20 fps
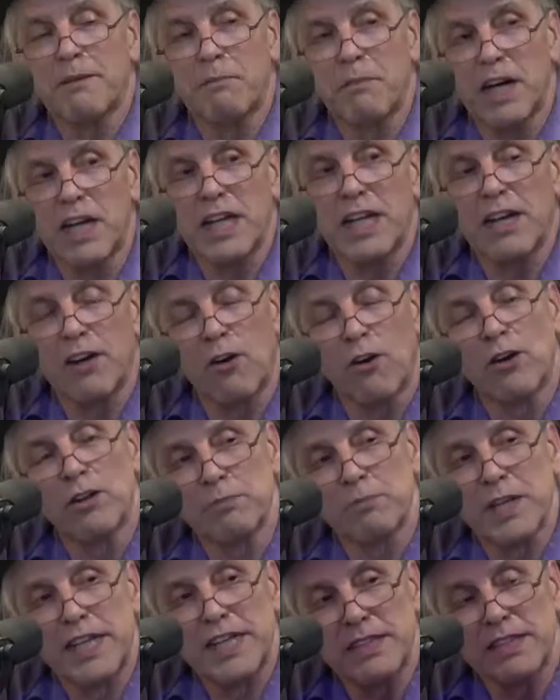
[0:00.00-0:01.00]
spend a lot of money going
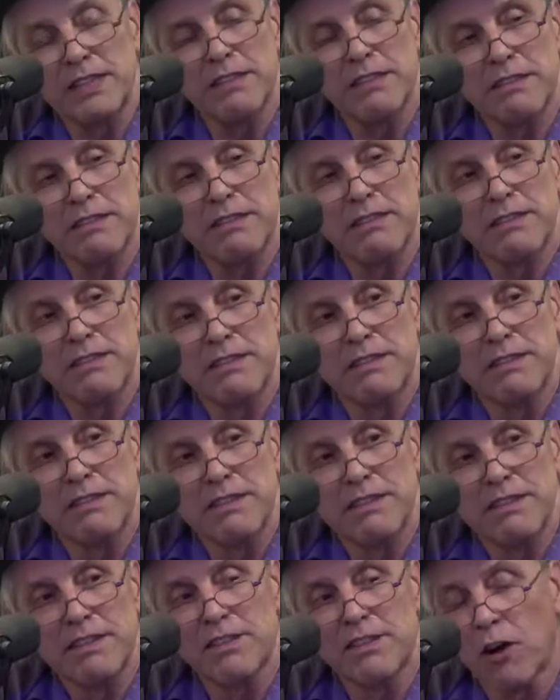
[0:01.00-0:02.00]
places.
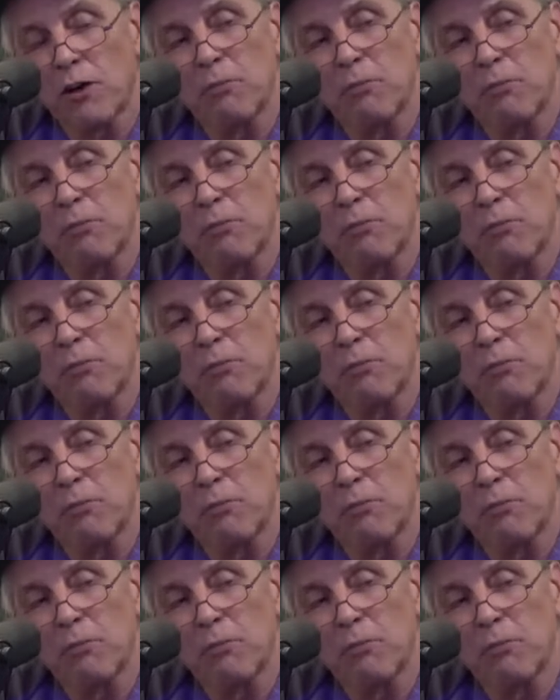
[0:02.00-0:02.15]
You don't